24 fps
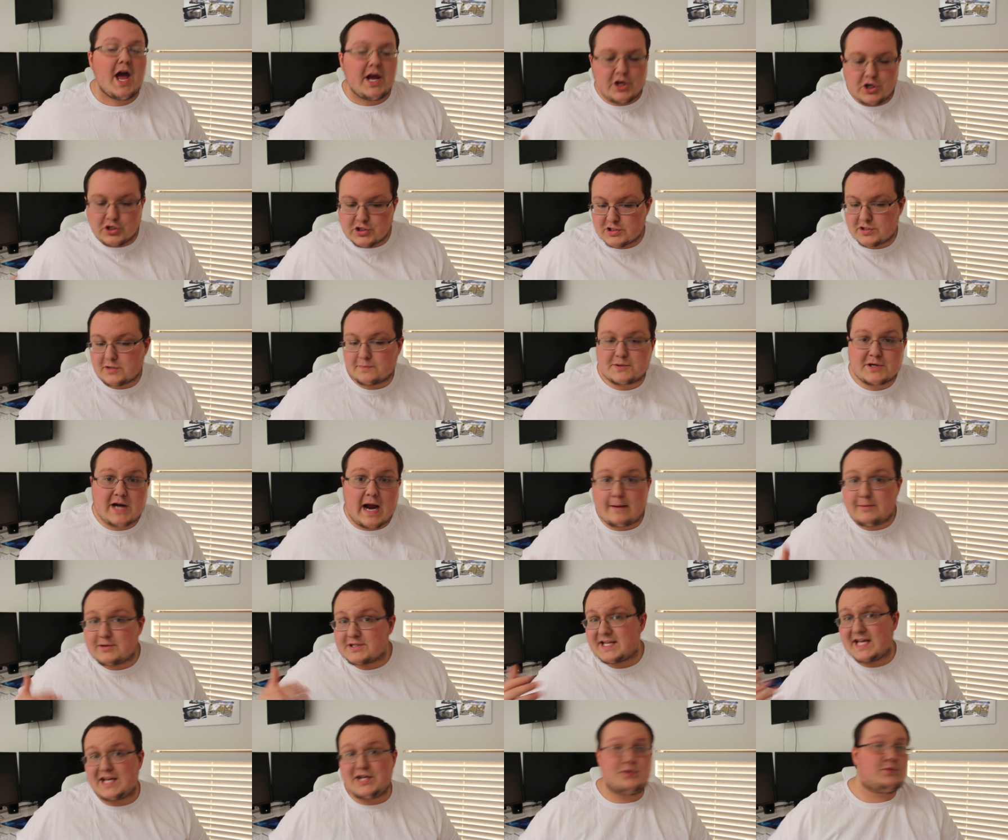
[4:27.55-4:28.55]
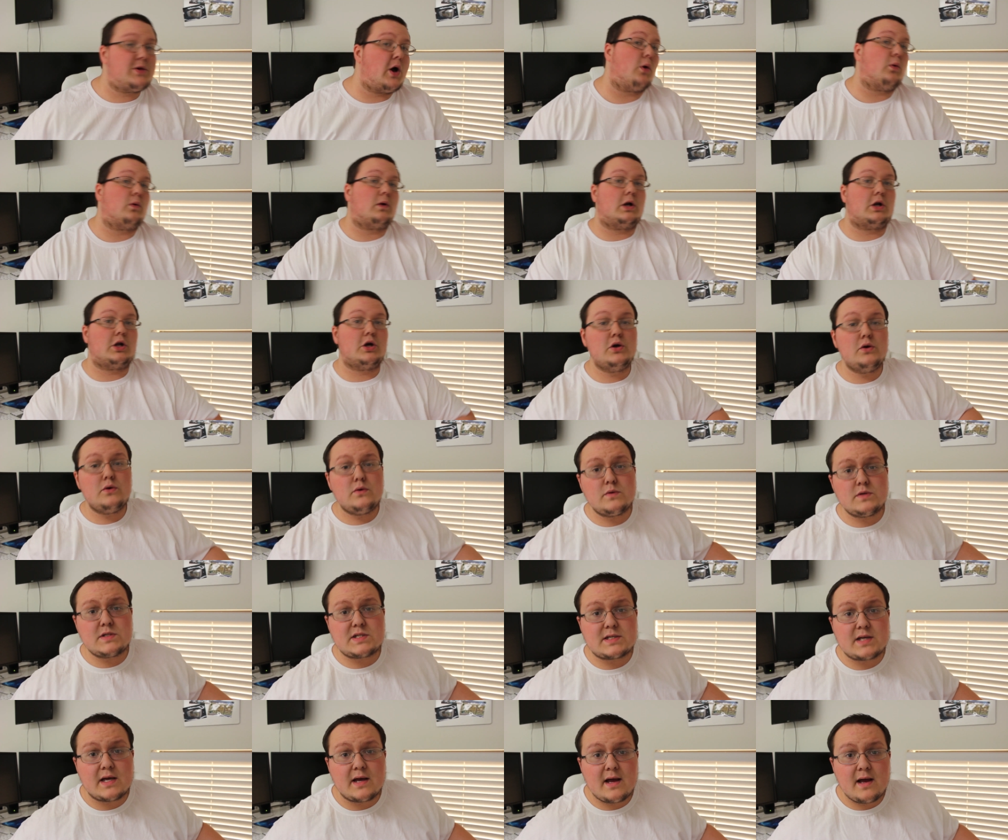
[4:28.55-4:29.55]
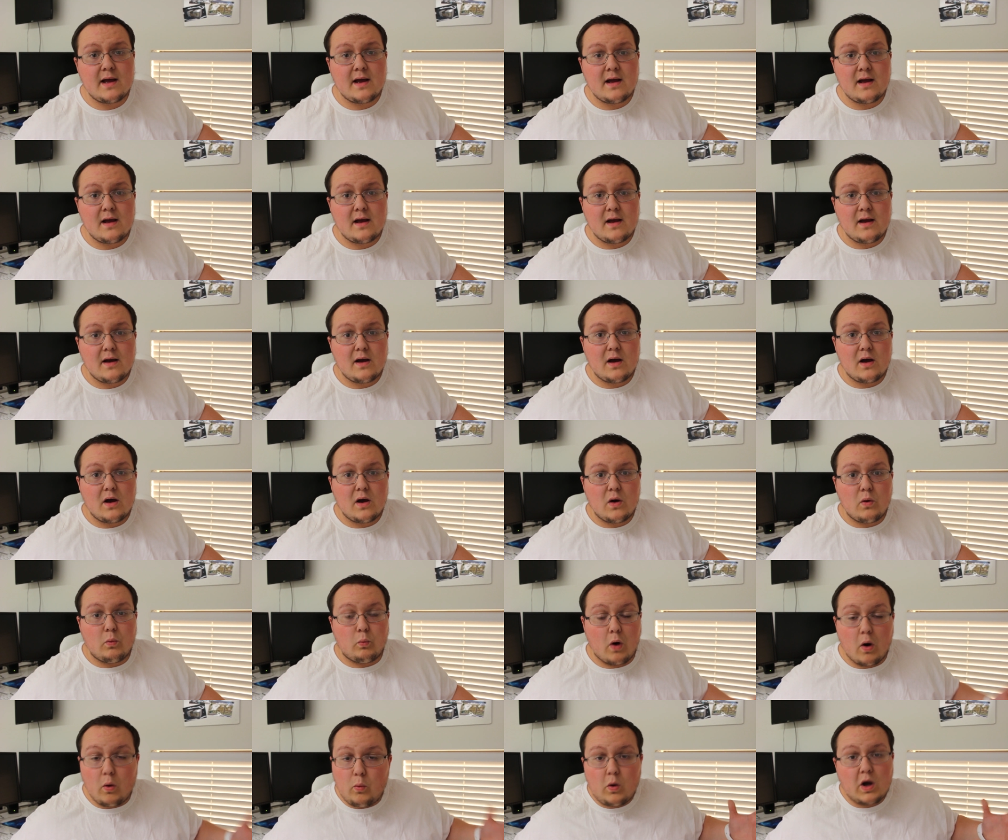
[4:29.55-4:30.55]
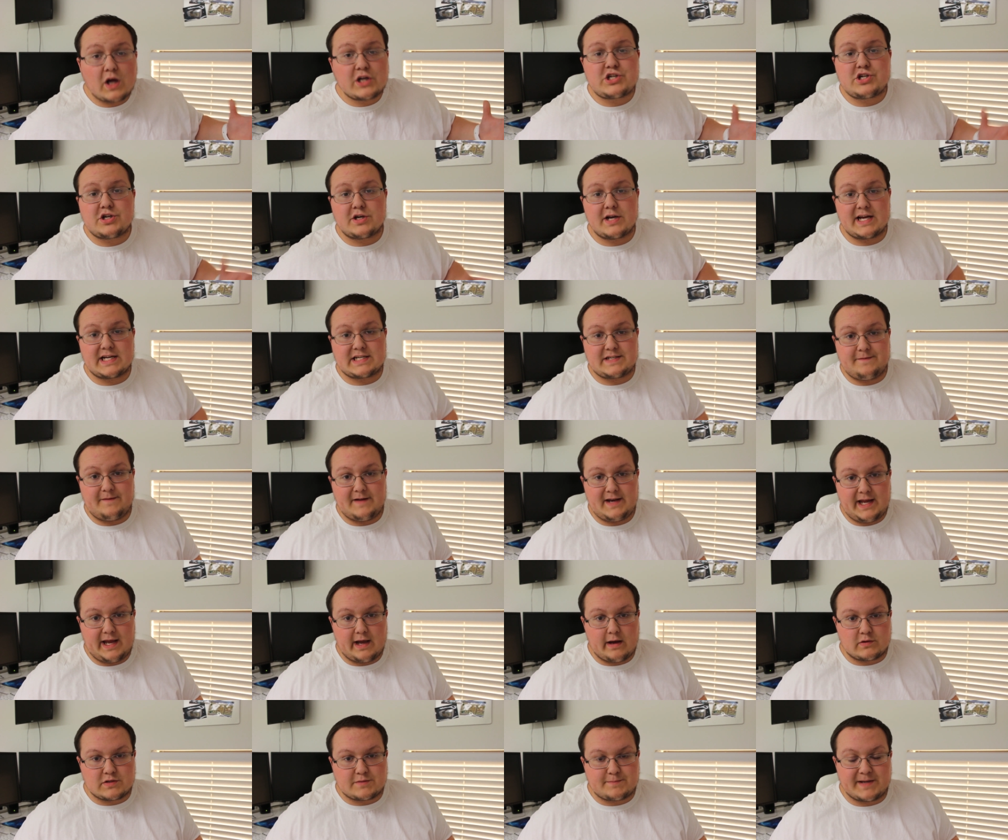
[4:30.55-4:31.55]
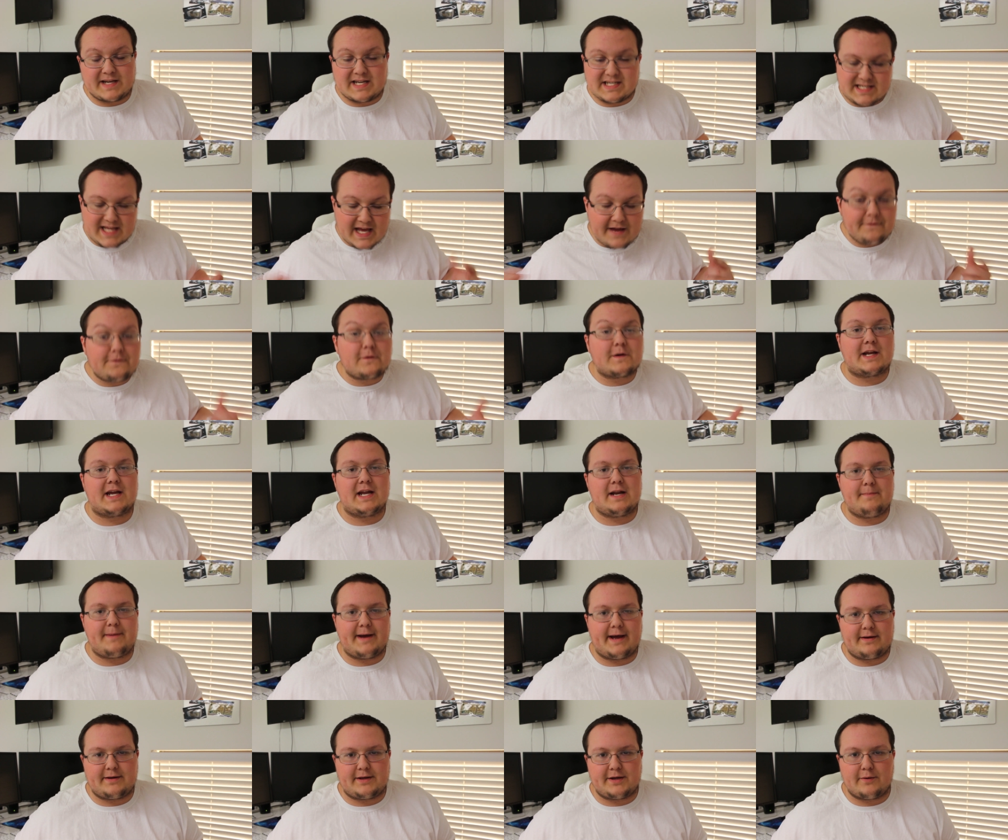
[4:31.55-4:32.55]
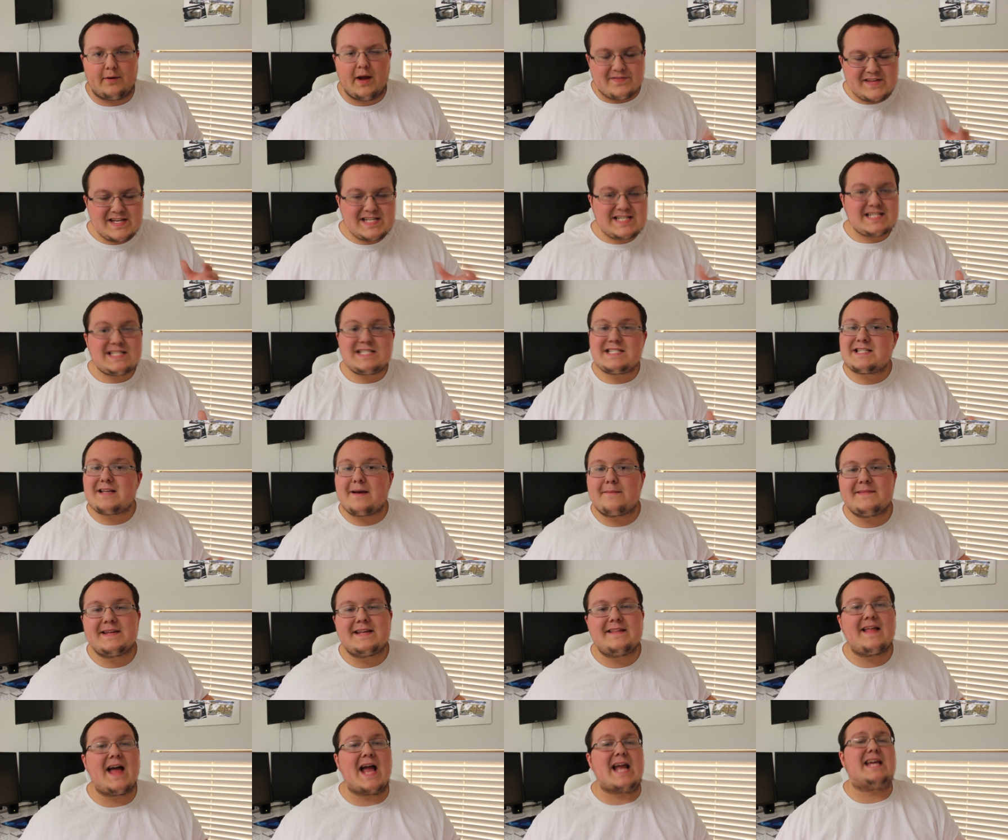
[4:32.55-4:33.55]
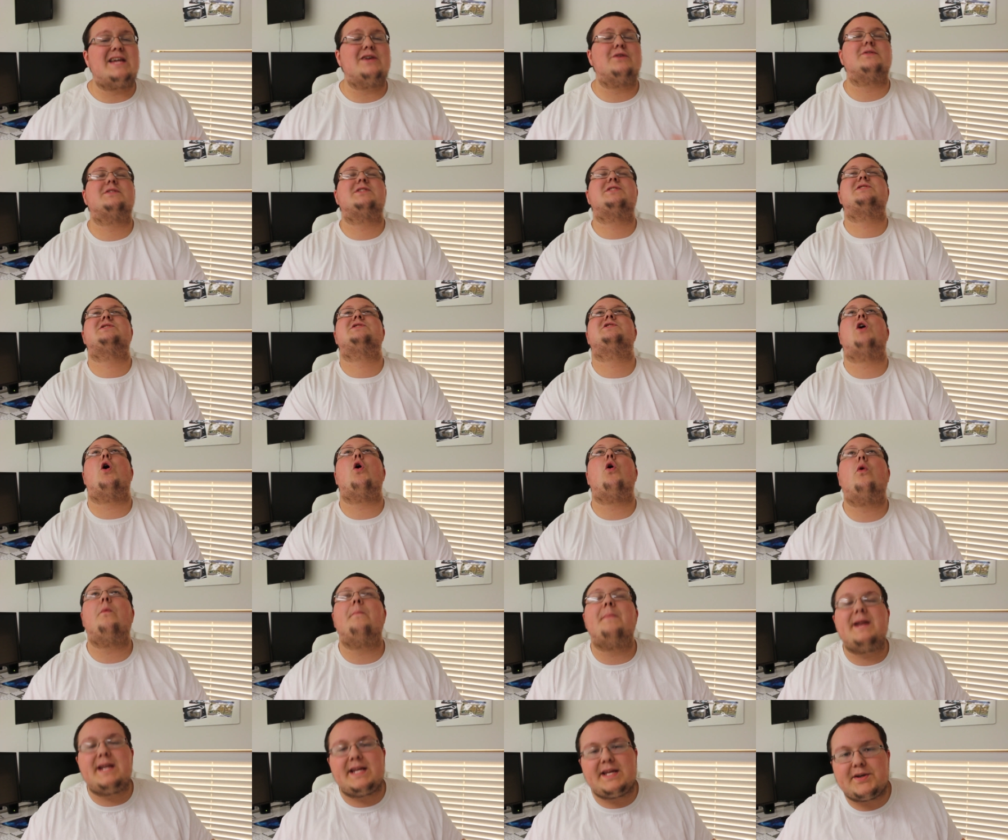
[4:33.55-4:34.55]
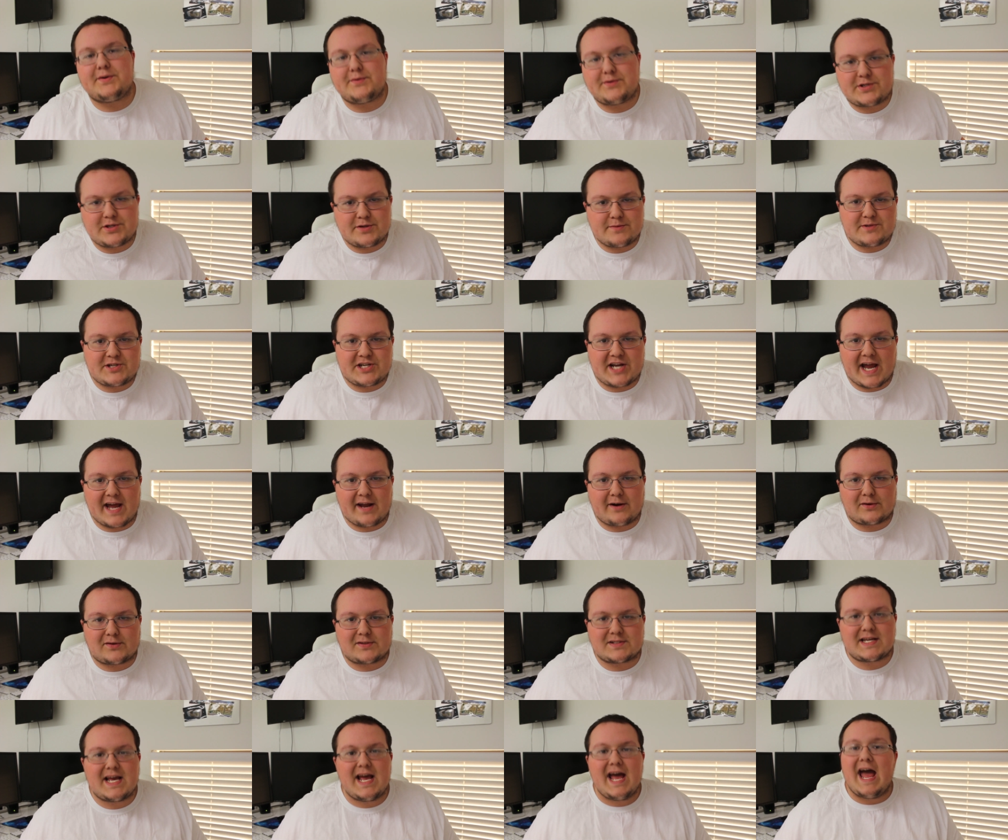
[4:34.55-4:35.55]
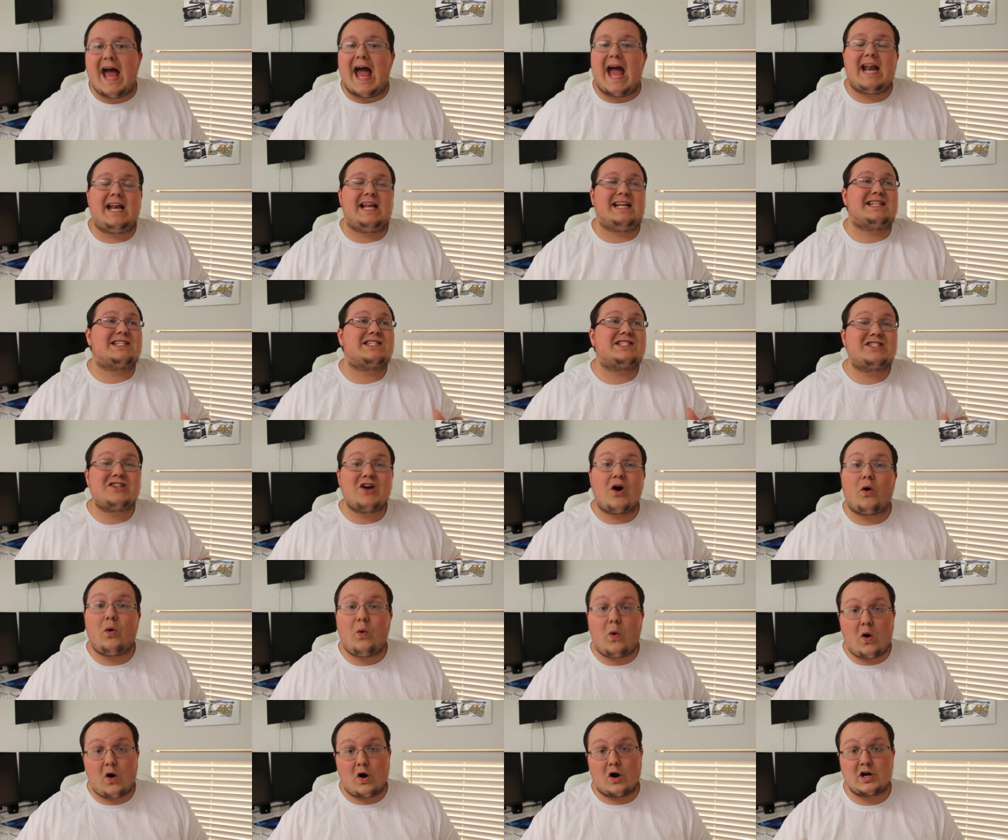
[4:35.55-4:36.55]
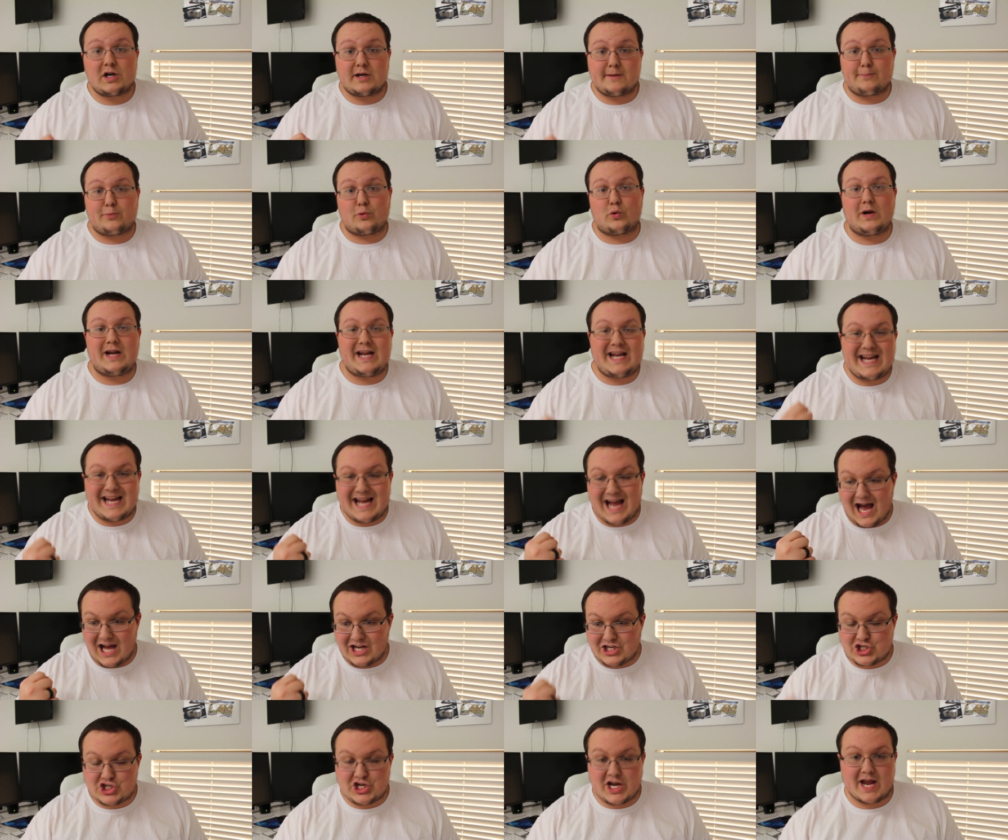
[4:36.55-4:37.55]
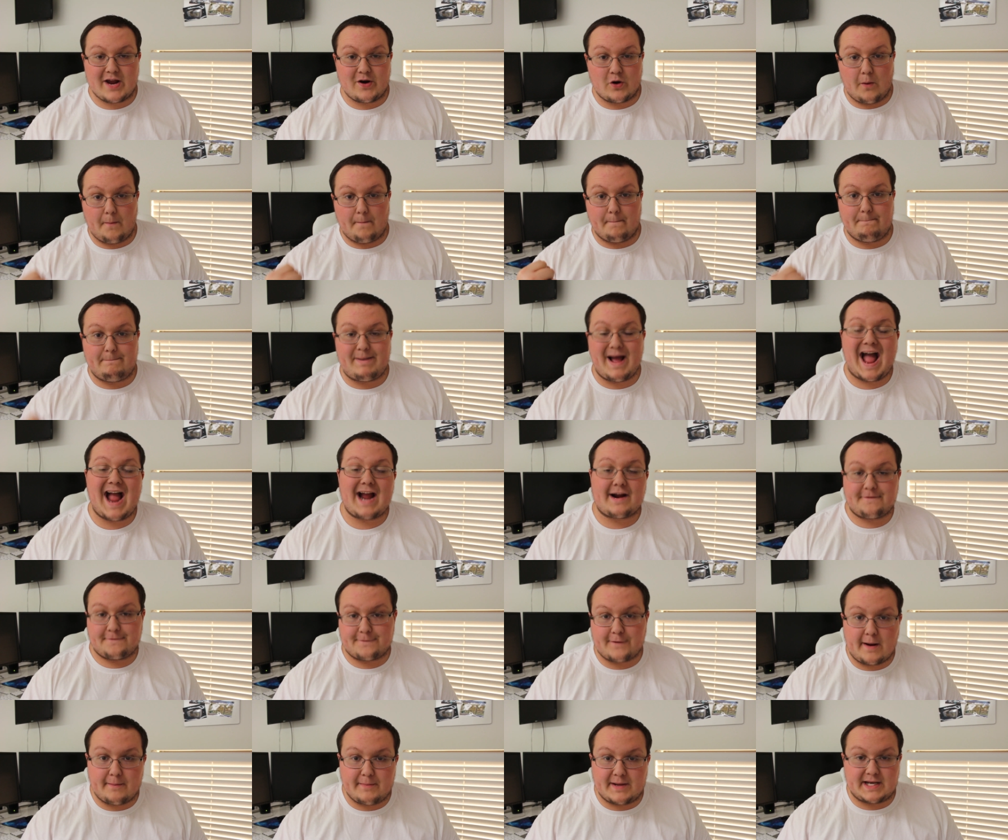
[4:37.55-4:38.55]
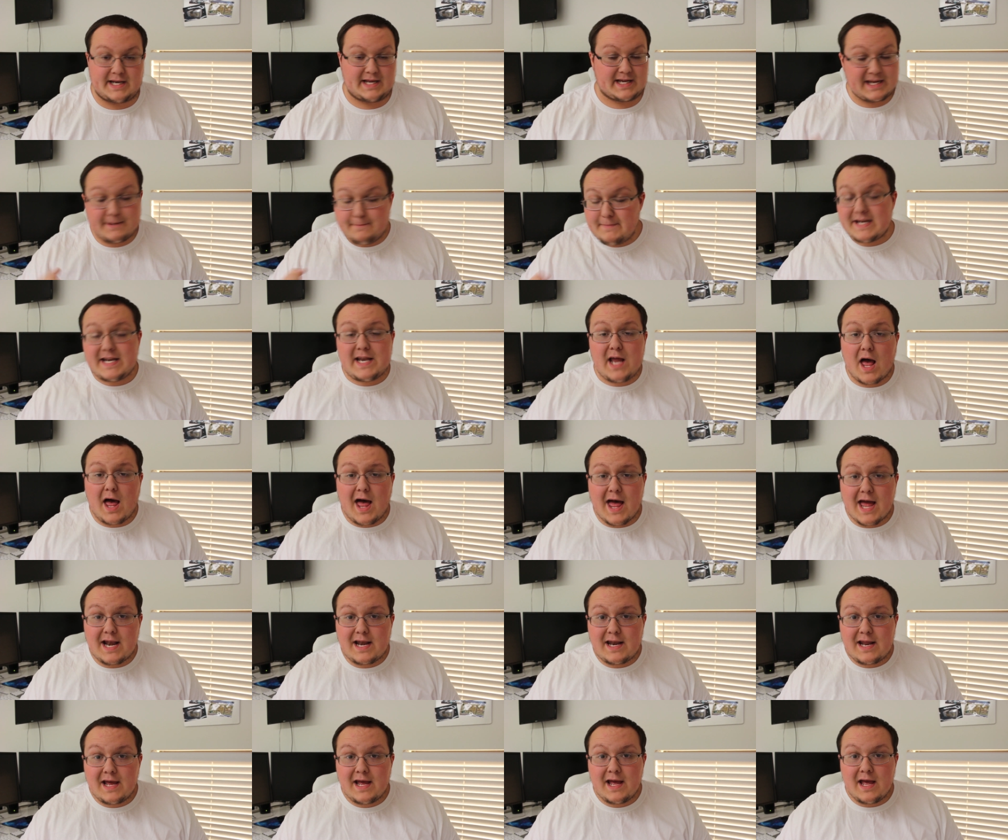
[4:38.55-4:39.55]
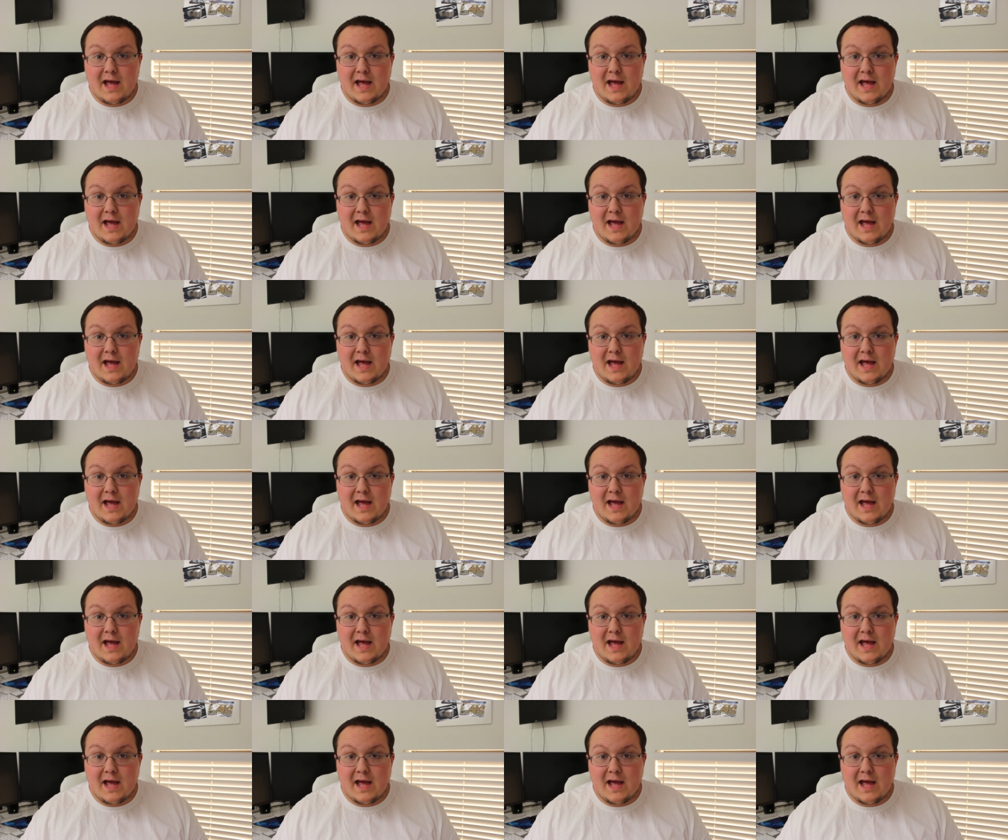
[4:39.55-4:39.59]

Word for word: Your subscribers that you don't lose won't watch your next videos because they forget about you. This is something that kills so many YouTube channels and it's so hard to bring a channel back from it. It can be done,